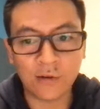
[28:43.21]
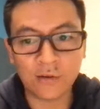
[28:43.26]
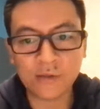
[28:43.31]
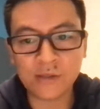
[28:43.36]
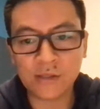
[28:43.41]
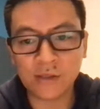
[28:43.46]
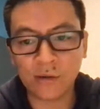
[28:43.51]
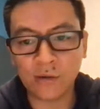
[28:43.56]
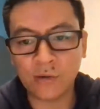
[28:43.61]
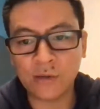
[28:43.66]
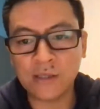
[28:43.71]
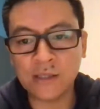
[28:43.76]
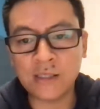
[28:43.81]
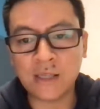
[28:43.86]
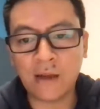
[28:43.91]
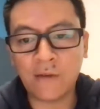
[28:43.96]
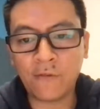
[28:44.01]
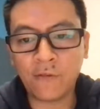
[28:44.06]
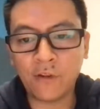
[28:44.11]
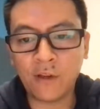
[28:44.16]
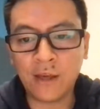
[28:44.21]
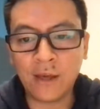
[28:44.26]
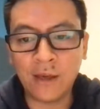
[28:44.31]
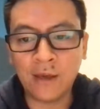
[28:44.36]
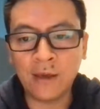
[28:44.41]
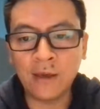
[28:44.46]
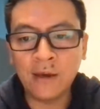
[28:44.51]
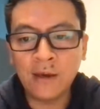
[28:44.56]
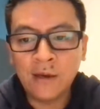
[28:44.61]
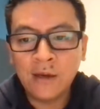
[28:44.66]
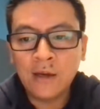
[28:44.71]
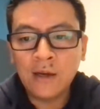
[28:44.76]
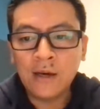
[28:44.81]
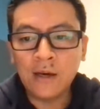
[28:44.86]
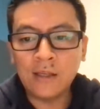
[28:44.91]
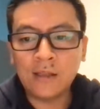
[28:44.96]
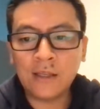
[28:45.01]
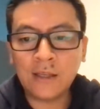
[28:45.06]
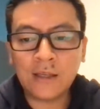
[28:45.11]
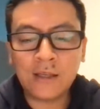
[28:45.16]
So he's definitely,
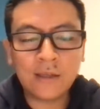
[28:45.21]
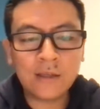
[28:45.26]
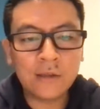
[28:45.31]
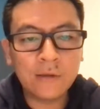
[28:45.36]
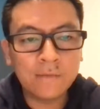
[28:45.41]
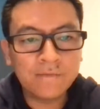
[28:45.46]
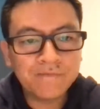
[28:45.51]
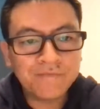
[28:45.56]
I think,